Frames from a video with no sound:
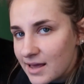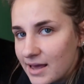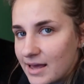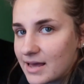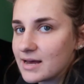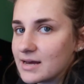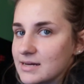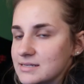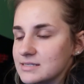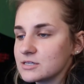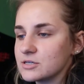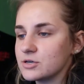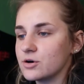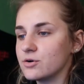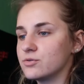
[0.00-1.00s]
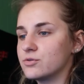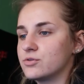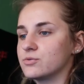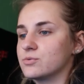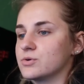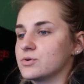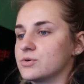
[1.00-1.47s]
and go
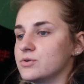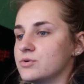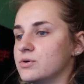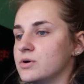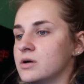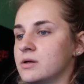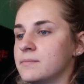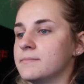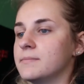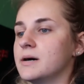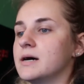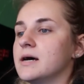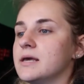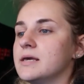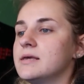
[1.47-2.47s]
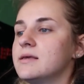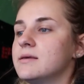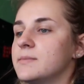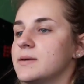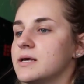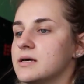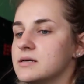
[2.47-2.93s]
through my
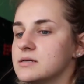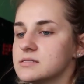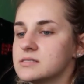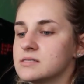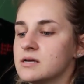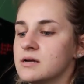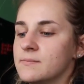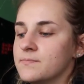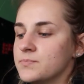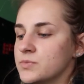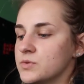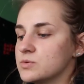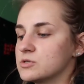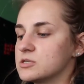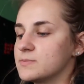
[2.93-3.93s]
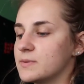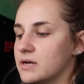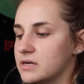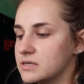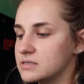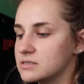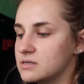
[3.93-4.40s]
emails,
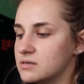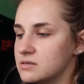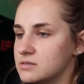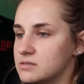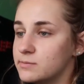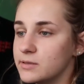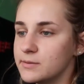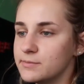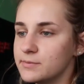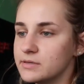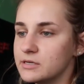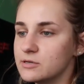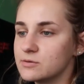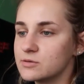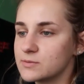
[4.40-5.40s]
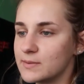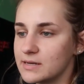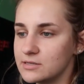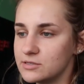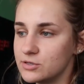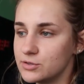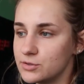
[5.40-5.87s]
respond to people I need to
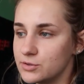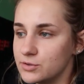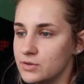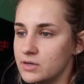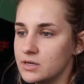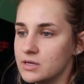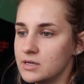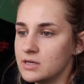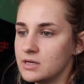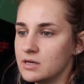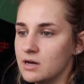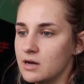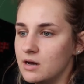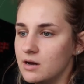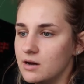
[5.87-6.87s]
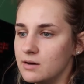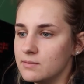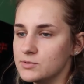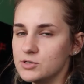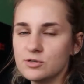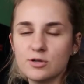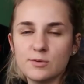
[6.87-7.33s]
respond to, do a
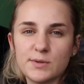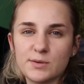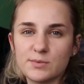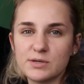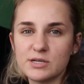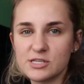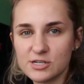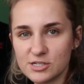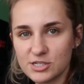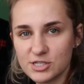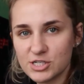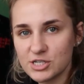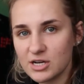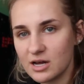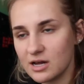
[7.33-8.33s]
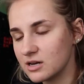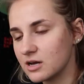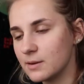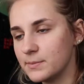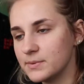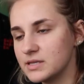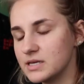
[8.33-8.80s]
little bit of research on a
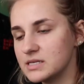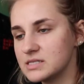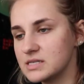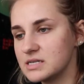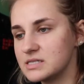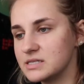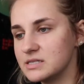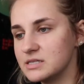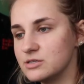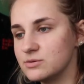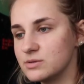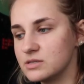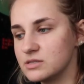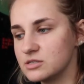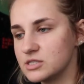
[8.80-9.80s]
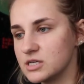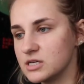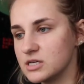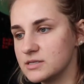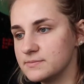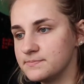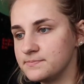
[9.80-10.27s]
couple things I still need to do research
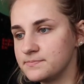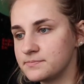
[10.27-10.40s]
on,